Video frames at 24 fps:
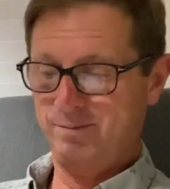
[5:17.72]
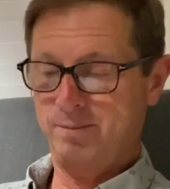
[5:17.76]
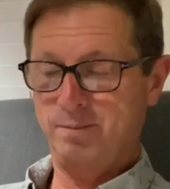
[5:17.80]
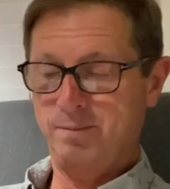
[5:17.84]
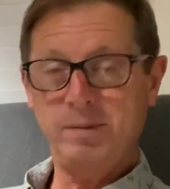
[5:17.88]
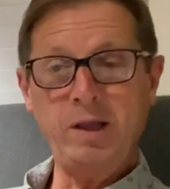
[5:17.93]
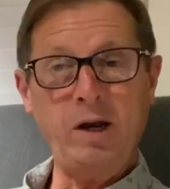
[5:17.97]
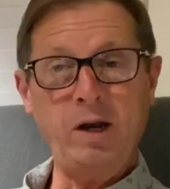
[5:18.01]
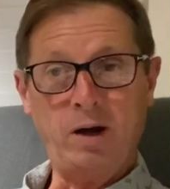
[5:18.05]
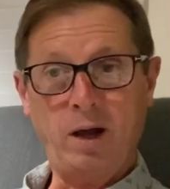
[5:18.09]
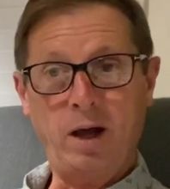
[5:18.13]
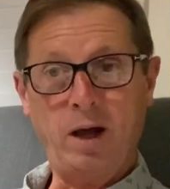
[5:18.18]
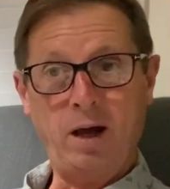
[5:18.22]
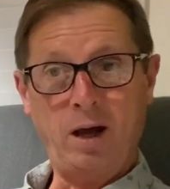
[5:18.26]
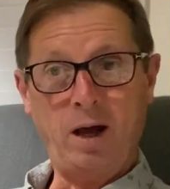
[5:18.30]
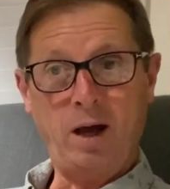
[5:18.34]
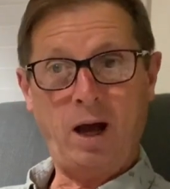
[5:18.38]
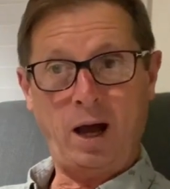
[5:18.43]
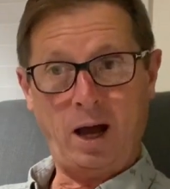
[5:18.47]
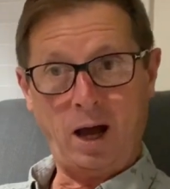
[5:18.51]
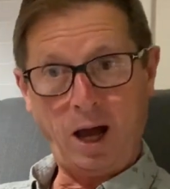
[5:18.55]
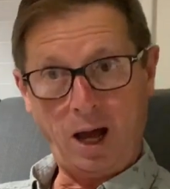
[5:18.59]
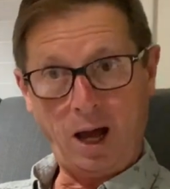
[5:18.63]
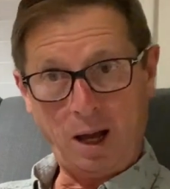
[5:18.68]
There, uh,
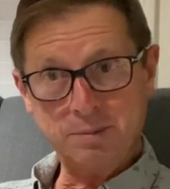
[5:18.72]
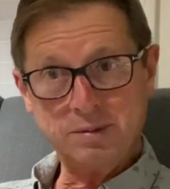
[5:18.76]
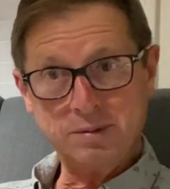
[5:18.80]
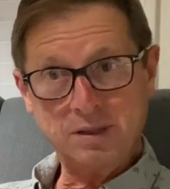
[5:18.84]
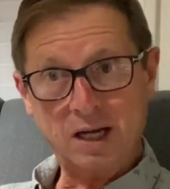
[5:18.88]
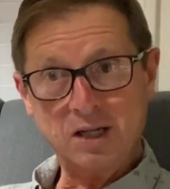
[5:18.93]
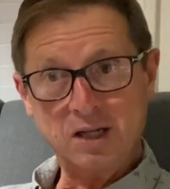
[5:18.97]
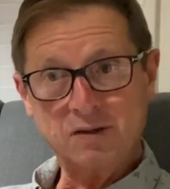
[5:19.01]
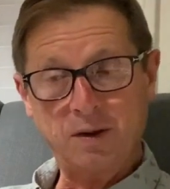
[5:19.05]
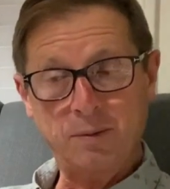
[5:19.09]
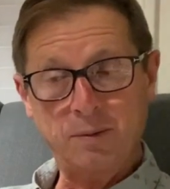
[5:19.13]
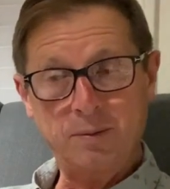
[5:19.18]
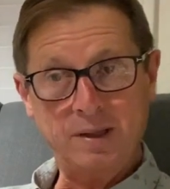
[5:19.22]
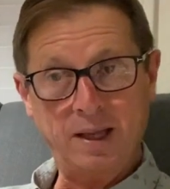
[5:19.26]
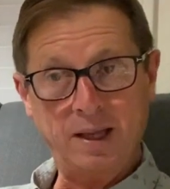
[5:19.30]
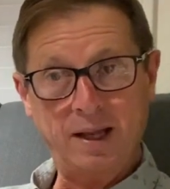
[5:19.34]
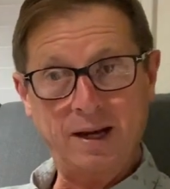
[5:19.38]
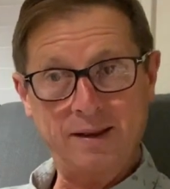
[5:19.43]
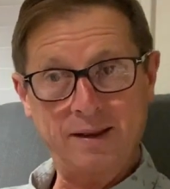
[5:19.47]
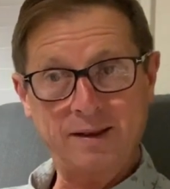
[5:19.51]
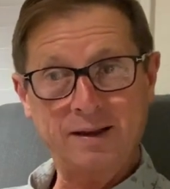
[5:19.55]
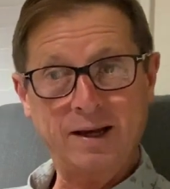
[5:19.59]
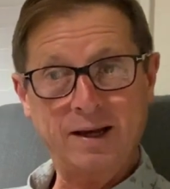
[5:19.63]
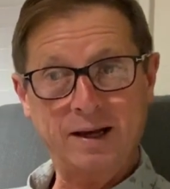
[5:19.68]
I'm satisfied with that.
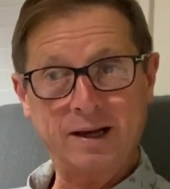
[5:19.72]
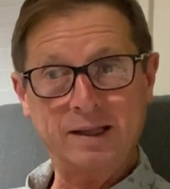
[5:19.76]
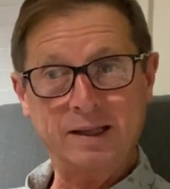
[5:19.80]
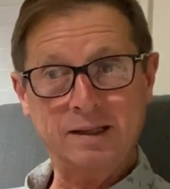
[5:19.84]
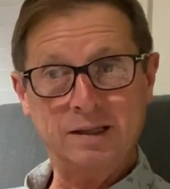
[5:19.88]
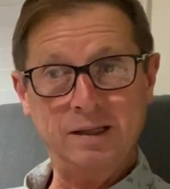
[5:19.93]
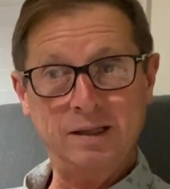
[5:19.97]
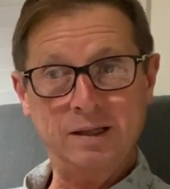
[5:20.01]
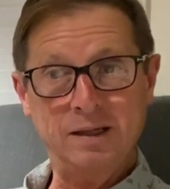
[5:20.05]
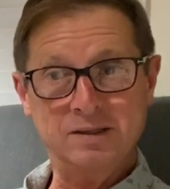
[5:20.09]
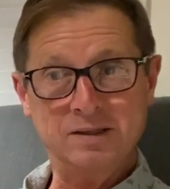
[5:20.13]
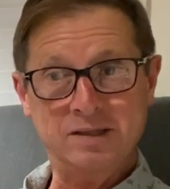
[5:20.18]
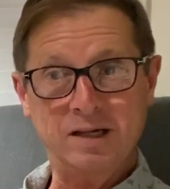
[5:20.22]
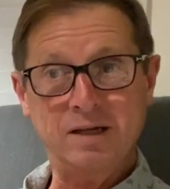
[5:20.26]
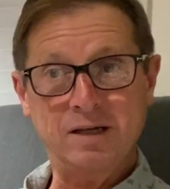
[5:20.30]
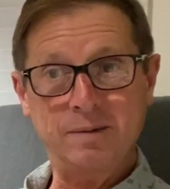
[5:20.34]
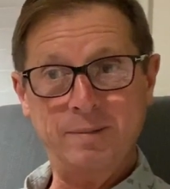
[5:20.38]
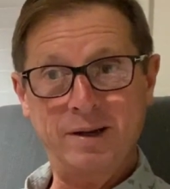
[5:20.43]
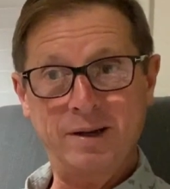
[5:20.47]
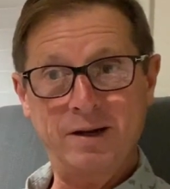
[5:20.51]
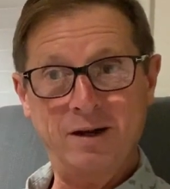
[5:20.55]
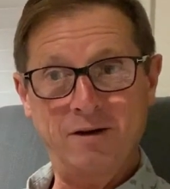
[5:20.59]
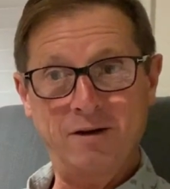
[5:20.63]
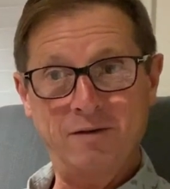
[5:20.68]
I think I got the
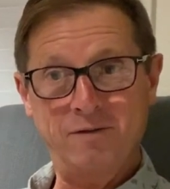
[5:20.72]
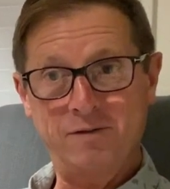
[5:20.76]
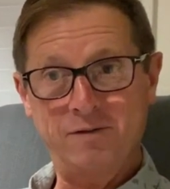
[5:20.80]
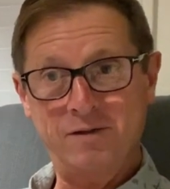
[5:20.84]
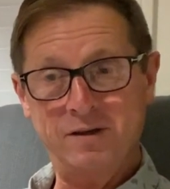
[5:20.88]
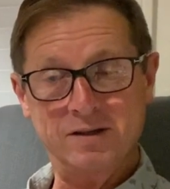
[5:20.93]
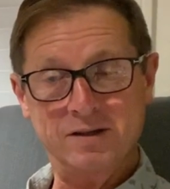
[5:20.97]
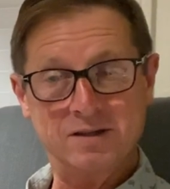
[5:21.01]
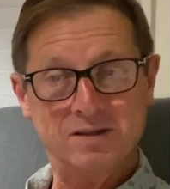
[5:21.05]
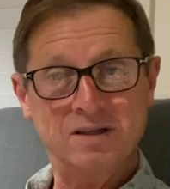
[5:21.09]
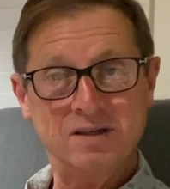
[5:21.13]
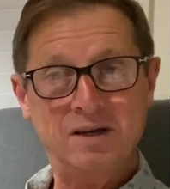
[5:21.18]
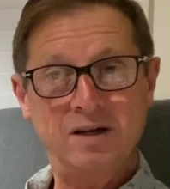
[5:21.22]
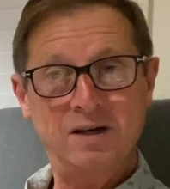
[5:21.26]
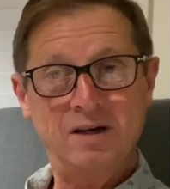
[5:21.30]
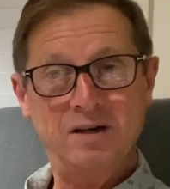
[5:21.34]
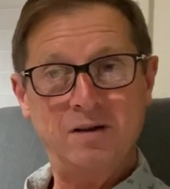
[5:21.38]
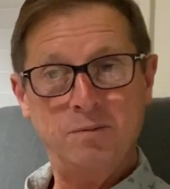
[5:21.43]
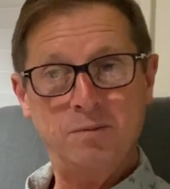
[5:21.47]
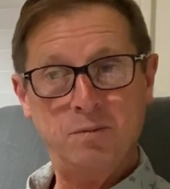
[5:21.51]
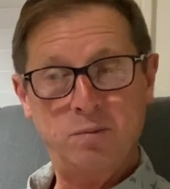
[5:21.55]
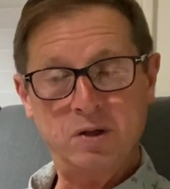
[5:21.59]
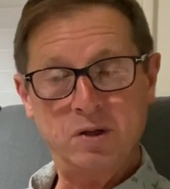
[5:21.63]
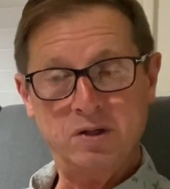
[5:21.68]
sentiment of this
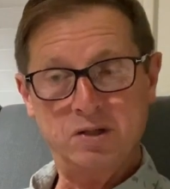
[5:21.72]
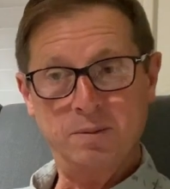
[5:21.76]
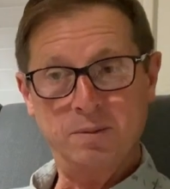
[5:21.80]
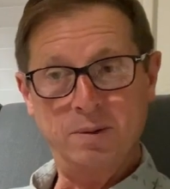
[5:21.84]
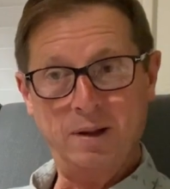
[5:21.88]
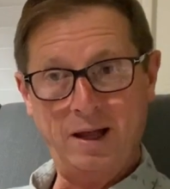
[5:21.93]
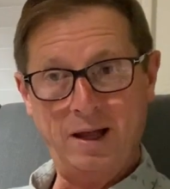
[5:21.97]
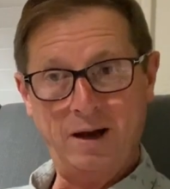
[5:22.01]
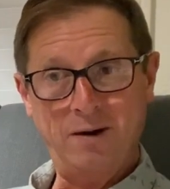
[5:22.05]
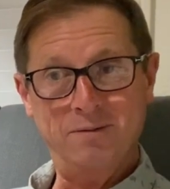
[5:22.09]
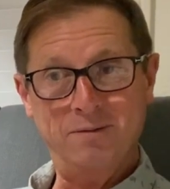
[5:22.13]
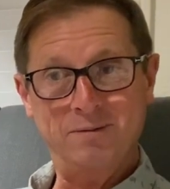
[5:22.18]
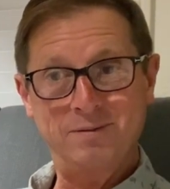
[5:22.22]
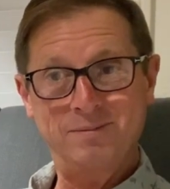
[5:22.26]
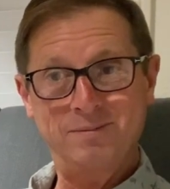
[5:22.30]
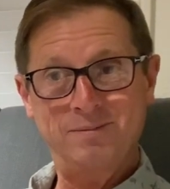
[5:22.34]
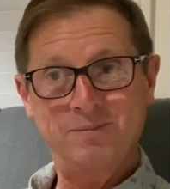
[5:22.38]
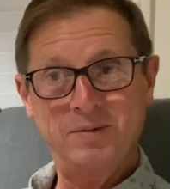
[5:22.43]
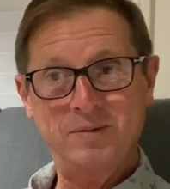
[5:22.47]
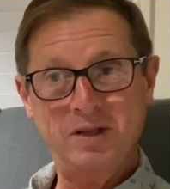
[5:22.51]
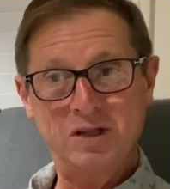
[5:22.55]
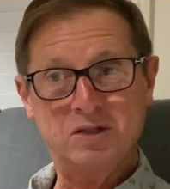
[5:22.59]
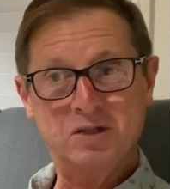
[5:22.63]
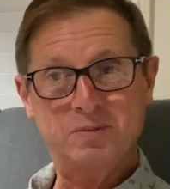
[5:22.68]
principle out
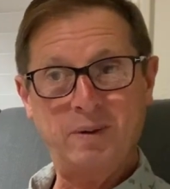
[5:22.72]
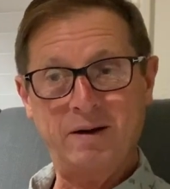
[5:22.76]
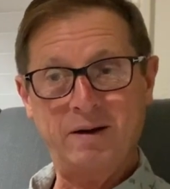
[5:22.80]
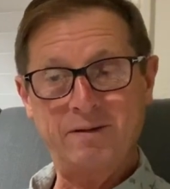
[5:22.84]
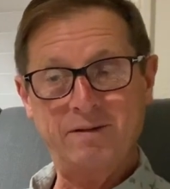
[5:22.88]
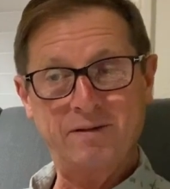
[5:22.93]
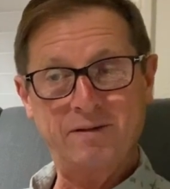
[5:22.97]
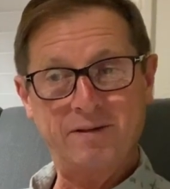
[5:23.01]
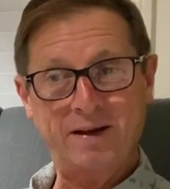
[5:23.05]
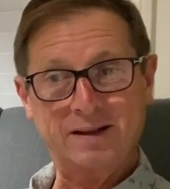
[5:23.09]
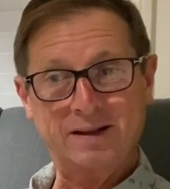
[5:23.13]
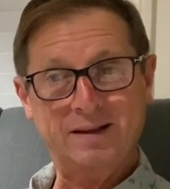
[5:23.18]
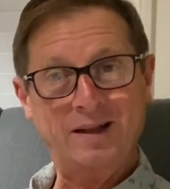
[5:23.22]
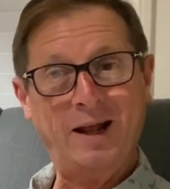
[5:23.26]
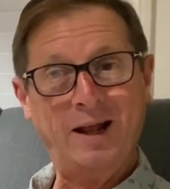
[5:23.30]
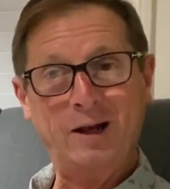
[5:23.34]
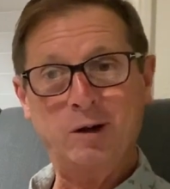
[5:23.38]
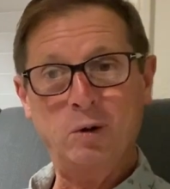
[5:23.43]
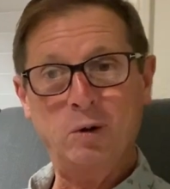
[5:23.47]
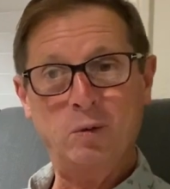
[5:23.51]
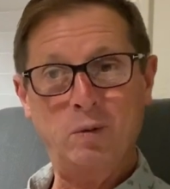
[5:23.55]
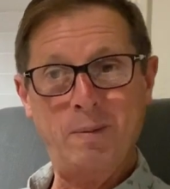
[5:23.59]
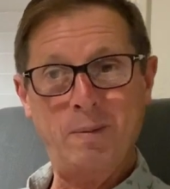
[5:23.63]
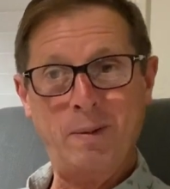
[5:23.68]
in spite of the fact that I
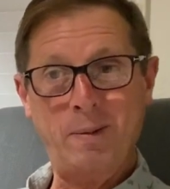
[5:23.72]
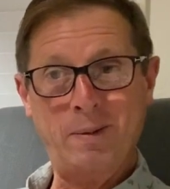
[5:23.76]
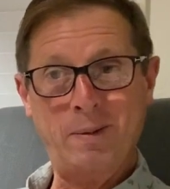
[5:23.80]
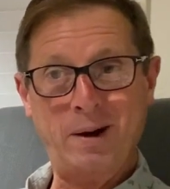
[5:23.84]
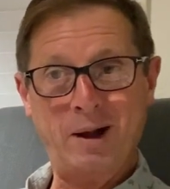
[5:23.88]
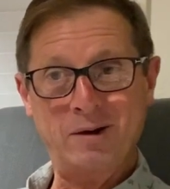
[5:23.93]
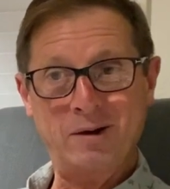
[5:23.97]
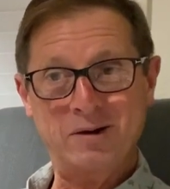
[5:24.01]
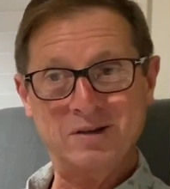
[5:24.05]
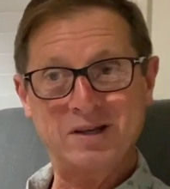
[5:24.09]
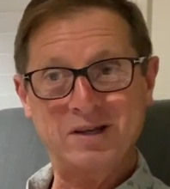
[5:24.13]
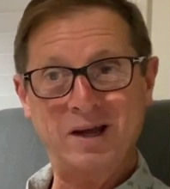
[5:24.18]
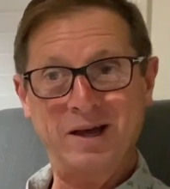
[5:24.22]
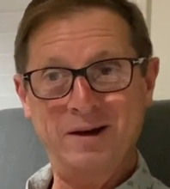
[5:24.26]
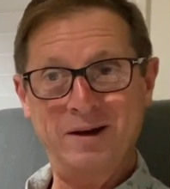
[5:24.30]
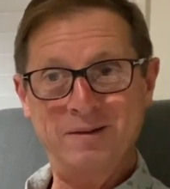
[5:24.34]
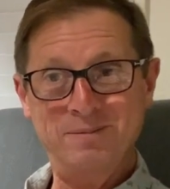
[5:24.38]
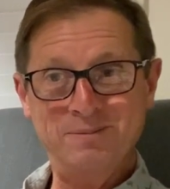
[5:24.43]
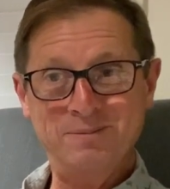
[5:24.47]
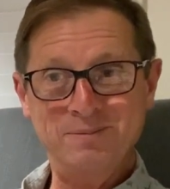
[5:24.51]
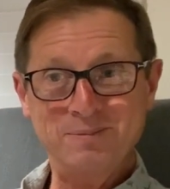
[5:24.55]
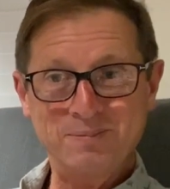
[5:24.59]
couldn't remember how to say it.